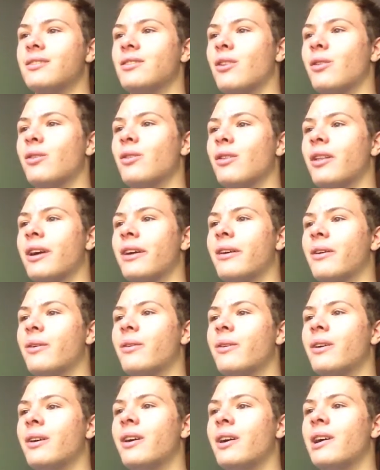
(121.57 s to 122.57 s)

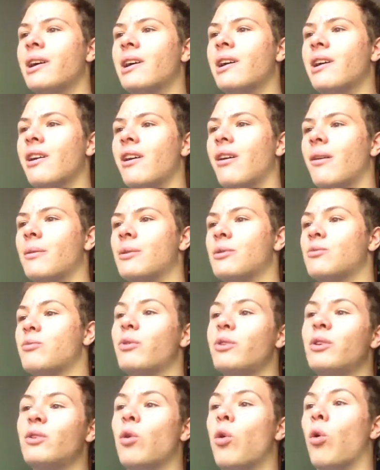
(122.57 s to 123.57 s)
Solgaleo is
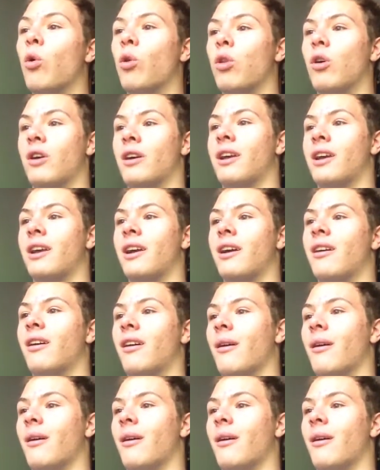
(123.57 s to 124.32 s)
really cool looking.